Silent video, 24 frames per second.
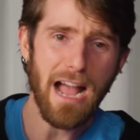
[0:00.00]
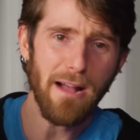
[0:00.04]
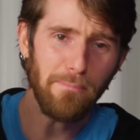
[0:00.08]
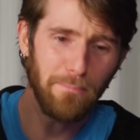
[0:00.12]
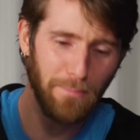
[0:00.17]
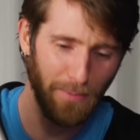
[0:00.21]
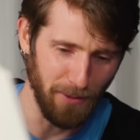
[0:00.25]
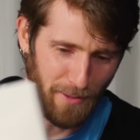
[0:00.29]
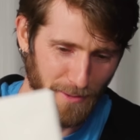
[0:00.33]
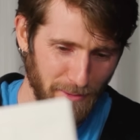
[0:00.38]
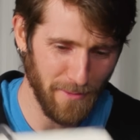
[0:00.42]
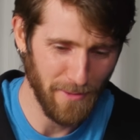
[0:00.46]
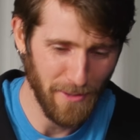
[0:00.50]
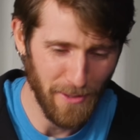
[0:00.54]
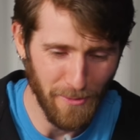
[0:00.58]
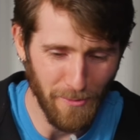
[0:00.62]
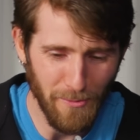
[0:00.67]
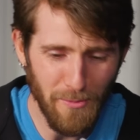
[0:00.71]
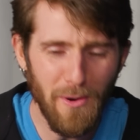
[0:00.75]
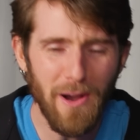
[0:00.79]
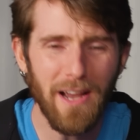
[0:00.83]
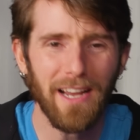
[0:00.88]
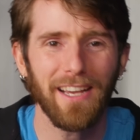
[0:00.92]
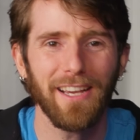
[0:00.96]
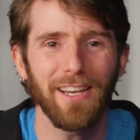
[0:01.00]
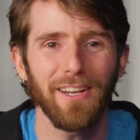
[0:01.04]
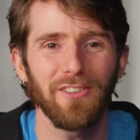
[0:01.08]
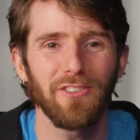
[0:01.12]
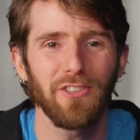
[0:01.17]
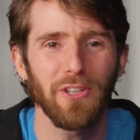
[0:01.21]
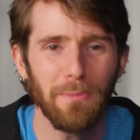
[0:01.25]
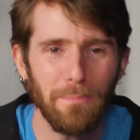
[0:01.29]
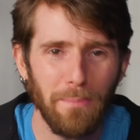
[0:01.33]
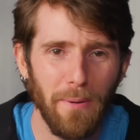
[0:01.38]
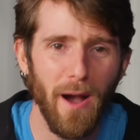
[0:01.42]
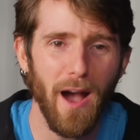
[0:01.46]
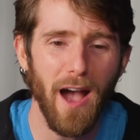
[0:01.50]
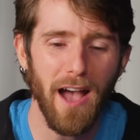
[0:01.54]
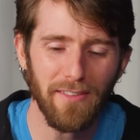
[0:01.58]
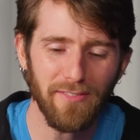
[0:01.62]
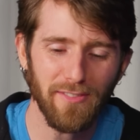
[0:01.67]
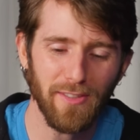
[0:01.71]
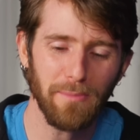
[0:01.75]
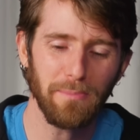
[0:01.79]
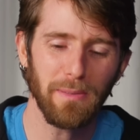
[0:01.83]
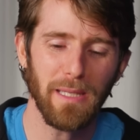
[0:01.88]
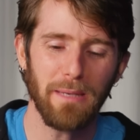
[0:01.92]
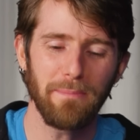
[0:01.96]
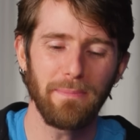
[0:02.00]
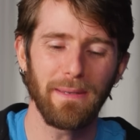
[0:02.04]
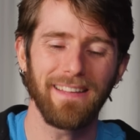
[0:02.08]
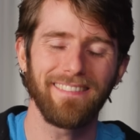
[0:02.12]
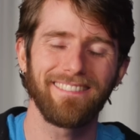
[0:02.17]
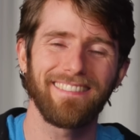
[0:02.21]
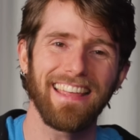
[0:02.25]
Apple. What could you possibly be